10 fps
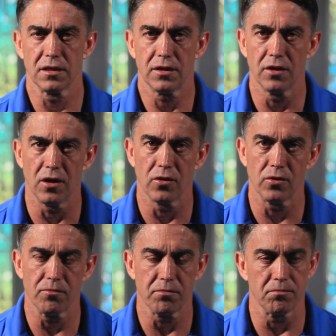you
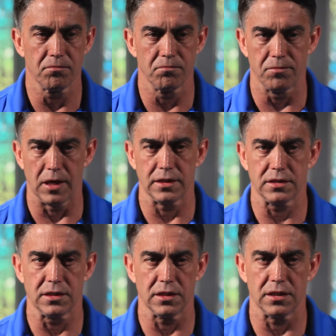know, Bonnie
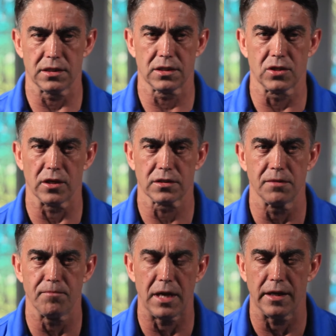said, talk to
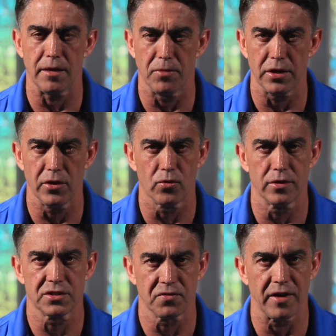Manny, but you were
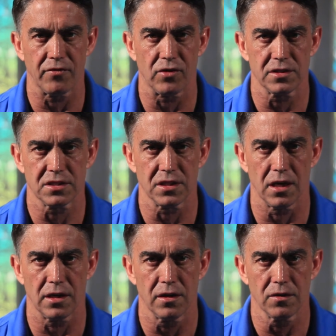his favorite son.